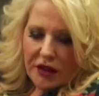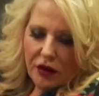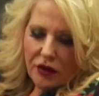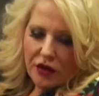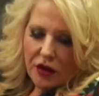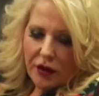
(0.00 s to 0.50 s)

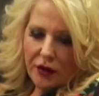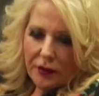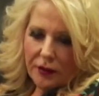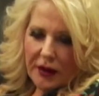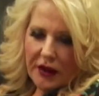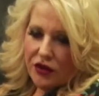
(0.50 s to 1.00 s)
retailers on here.
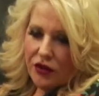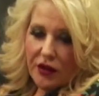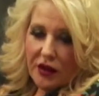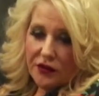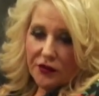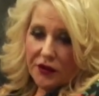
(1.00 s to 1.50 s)
In
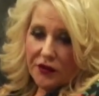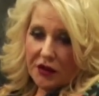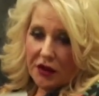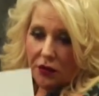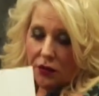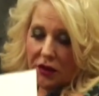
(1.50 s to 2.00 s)

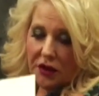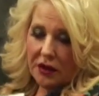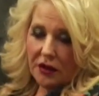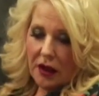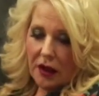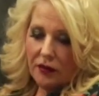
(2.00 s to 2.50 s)
2015, we
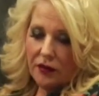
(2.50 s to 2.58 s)
didn't have